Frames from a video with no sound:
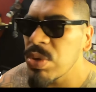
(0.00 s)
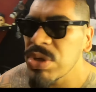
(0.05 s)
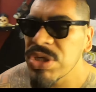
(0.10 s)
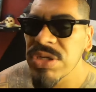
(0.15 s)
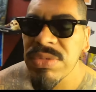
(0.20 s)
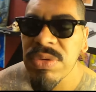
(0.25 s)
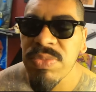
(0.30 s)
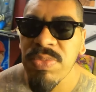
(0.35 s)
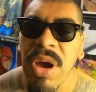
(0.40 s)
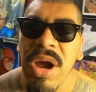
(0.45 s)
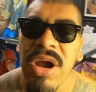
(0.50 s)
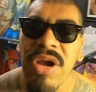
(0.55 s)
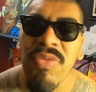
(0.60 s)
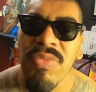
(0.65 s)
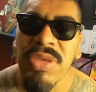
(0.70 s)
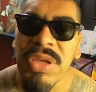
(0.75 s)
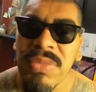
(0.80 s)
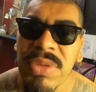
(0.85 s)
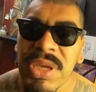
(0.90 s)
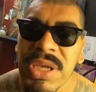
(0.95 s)
gonna be part of
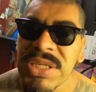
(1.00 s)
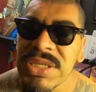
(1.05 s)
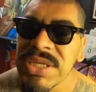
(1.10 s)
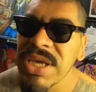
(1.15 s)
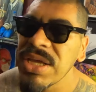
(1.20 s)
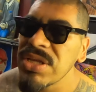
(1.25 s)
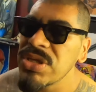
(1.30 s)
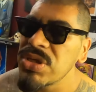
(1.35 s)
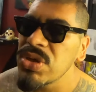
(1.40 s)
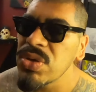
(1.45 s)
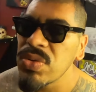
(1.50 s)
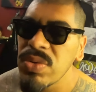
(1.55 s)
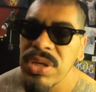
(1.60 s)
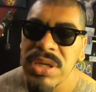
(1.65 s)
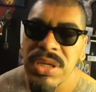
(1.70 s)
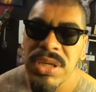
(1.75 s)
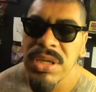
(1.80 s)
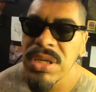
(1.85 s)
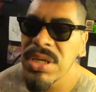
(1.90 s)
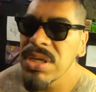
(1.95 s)
me, man.
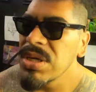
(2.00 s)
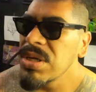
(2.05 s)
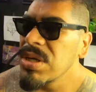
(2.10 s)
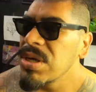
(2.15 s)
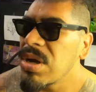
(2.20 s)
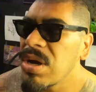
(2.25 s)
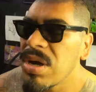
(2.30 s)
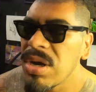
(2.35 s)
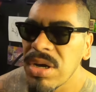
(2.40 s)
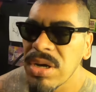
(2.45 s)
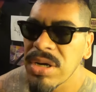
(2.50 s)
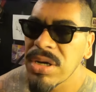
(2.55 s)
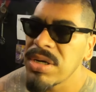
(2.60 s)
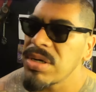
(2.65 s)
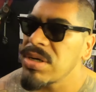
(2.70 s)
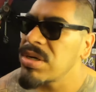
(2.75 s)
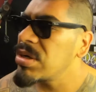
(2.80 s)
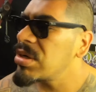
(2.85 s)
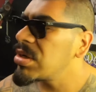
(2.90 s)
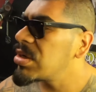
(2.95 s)
Tattooing,
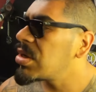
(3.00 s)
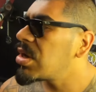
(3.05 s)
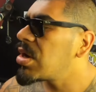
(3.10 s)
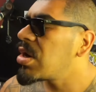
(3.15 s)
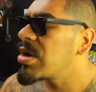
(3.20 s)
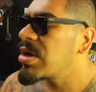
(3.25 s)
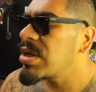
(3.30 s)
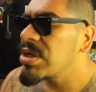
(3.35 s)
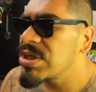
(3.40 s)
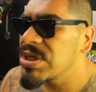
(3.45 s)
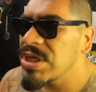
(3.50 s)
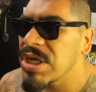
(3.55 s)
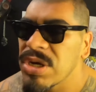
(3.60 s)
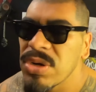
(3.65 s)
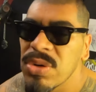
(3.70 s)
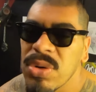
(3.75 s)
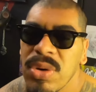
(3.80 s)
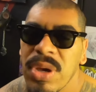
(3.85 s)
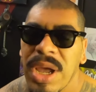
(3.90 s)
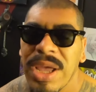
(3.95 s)
art in
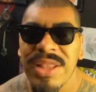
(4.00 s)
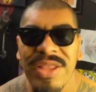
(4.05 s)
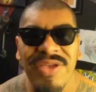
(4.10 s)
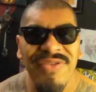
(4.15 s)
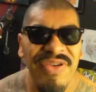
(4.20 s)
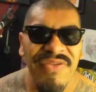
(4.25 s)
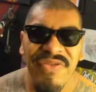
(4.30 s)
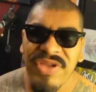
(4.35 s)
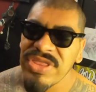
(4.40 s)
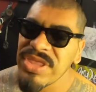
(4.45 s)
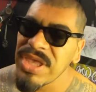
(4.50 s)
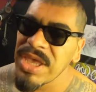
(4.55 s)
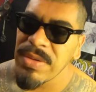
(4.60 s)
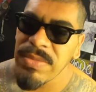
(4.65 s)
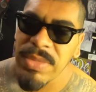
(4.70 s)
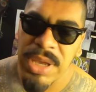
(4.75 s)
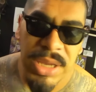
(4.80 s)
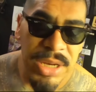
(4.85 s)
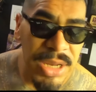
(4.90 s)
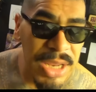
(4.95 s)
general. I love everything,
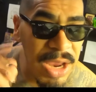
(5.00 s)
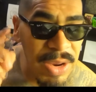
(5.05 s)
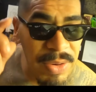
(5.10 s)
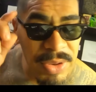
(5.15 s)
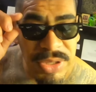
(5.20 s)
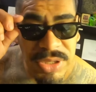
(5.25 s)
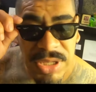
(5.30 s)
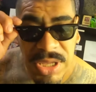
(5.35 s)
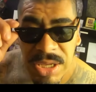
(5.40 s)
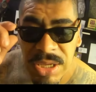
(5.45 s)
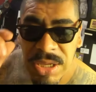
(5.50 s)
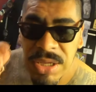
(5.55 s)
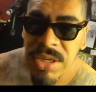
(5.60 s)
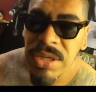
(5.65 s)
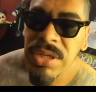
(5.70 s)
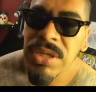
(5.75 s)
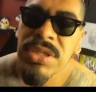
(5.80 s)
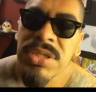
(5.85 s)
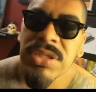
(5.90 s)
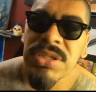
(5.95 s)
man, everything.
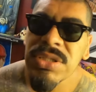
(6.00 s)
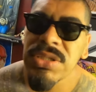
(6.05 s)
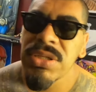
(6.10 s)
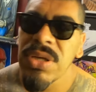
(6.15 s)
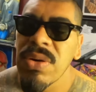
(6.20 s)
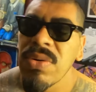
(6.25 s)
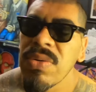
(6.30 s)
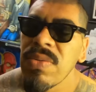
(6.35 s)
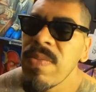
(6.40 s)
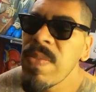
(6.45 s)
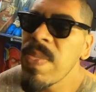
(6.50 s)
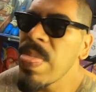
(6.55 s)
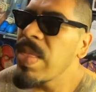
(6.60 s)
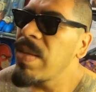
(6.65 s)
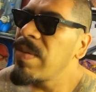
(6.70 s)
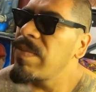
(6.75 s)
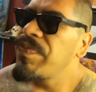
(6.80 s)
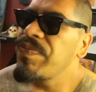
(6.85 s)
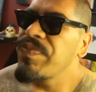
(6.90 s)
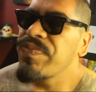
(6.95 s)
So
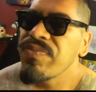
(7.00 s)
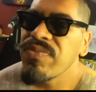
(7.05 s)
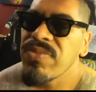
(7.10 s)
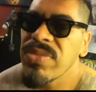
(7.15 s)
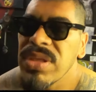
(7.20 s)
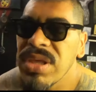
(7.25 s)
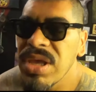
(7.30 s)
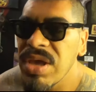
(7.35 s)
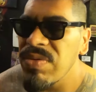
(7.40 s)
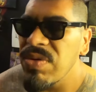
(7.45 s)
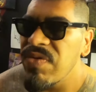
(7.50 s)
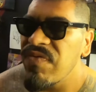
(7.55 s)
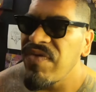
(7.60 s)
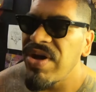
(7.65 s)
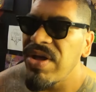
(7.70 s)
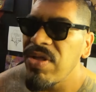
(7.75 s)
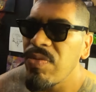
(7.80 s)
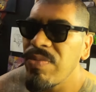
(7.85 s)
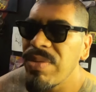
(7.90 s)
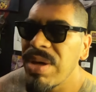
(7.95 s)
if you
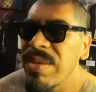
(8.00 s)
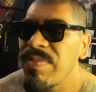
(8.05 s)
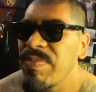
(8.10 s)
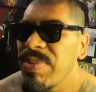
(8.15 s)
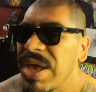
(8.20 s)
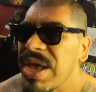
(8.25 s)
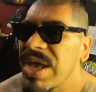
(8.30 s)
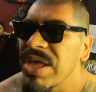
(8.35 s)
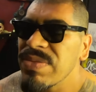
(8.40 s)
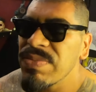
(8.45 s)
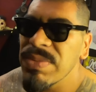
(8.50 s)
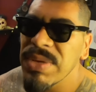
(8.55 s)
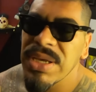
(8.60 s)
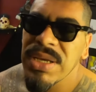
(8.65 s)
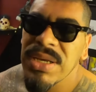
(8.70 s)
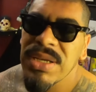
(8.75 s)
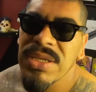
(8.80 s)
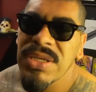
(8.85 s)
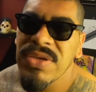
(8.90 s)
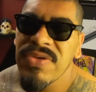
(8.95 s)
follow my path,
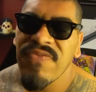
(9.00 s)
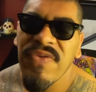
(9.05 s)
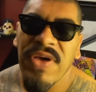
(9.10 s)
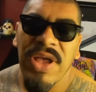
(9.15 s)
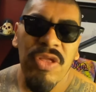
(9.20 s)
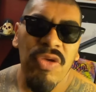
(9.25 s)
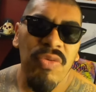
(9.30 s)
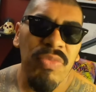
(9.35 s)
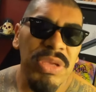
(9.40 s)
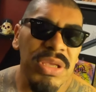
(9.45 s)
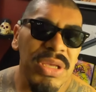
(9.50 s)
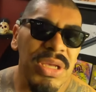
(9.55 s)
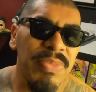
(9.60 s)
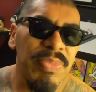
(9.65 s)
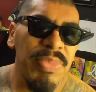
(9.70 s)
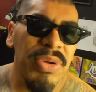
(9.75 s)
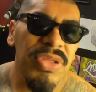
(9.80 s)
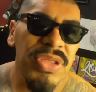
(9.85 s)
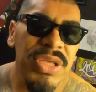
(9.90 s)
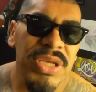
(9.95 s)
man, you follow me
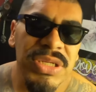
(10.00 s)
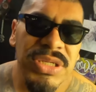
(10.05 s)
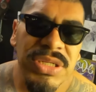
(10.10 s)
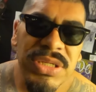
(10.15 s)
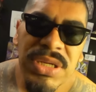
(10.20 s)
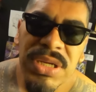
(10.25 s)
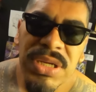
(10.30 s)
up on this.